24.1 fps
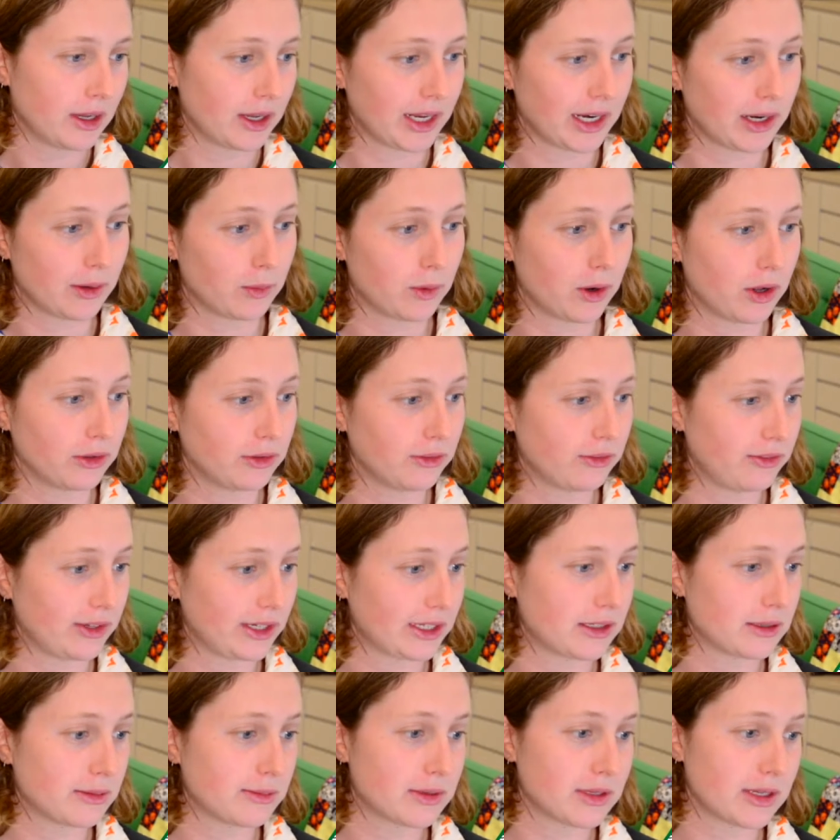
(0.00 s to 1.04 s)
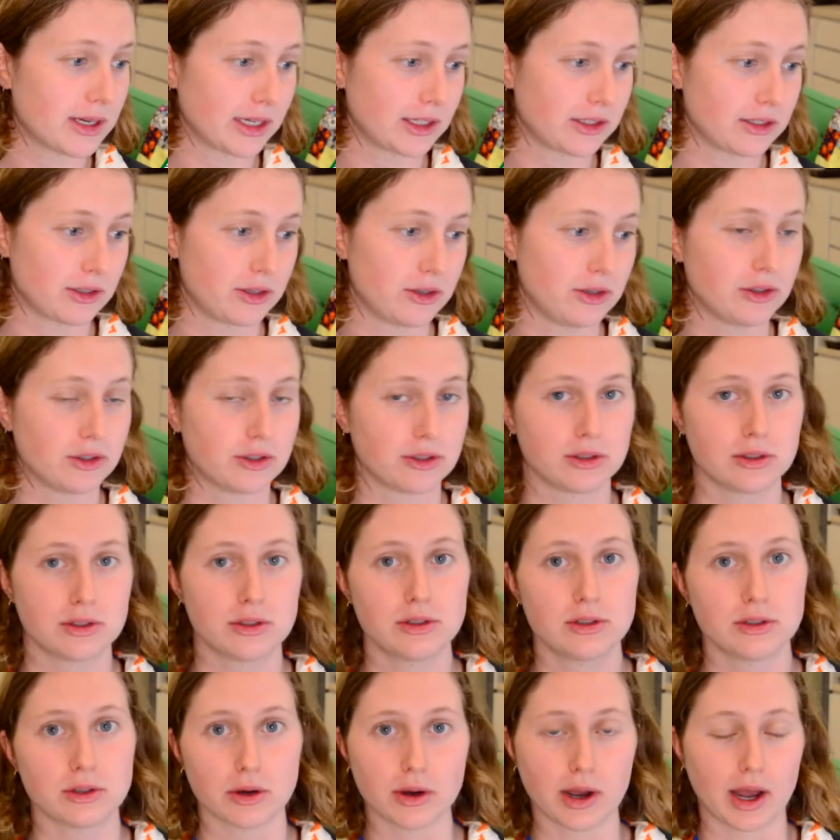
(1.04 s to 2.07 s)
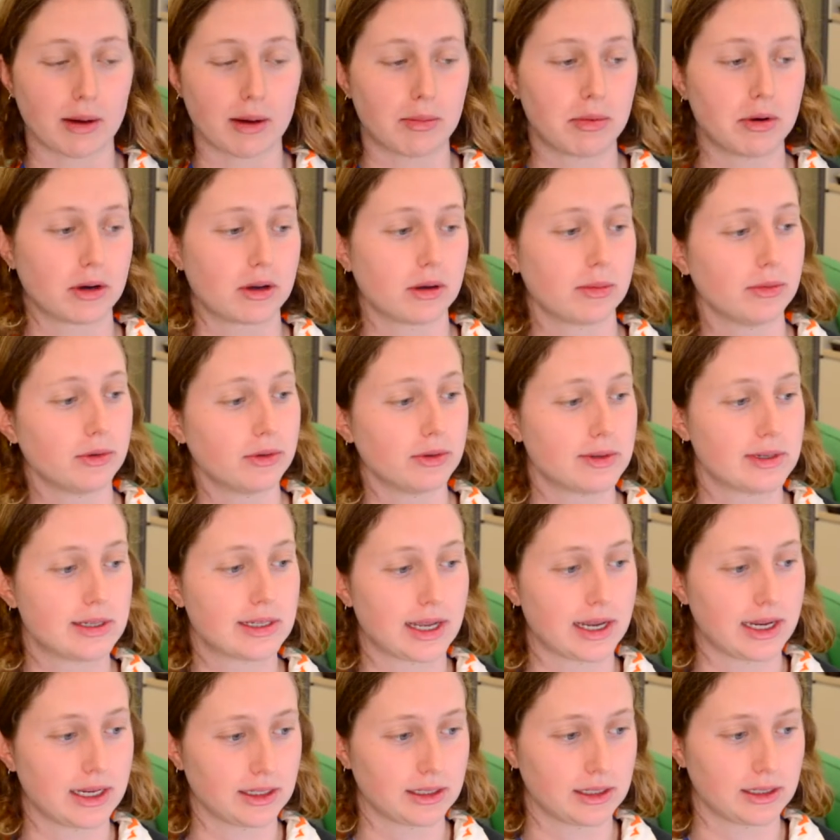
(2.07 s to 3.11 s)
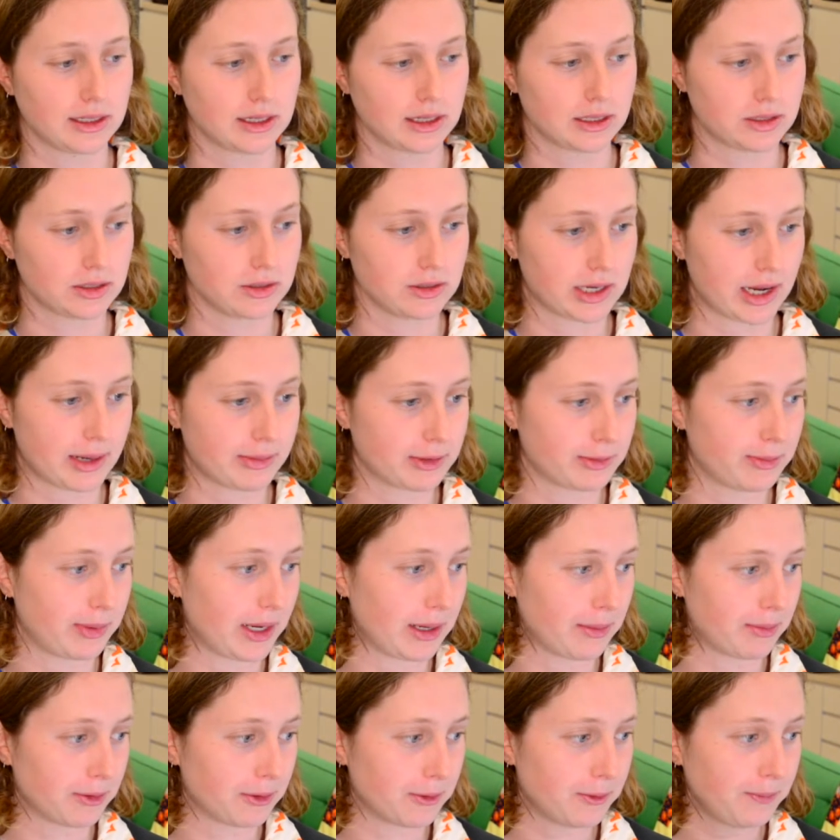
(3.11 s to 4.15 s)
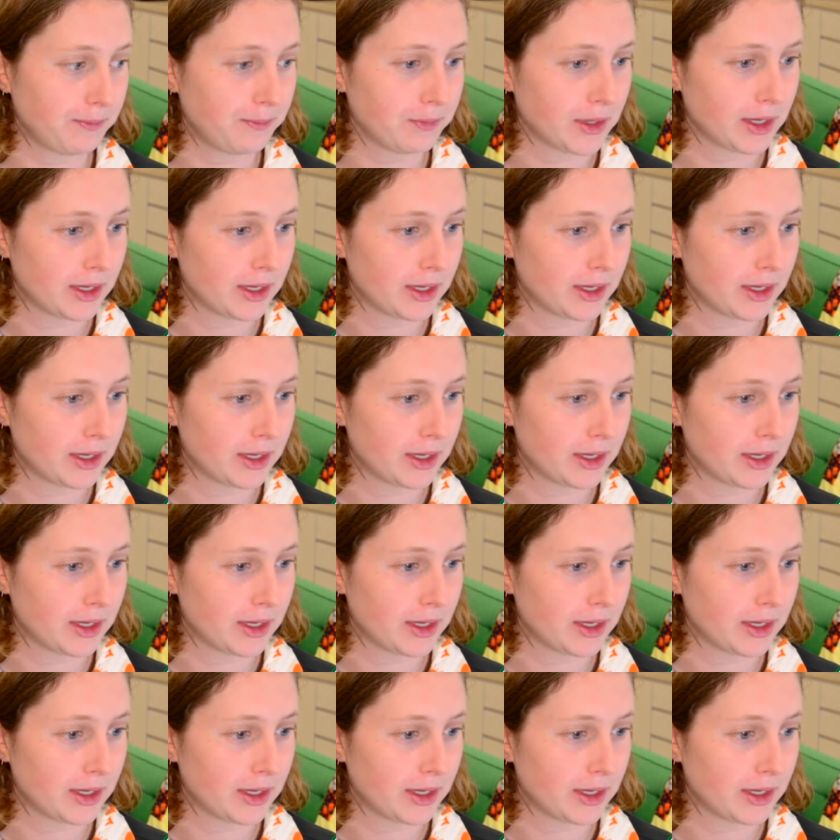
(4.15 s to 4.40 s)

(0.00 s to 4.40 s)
In a world of victims and executioners, so Albert Camus is saying that there are 2 types of people.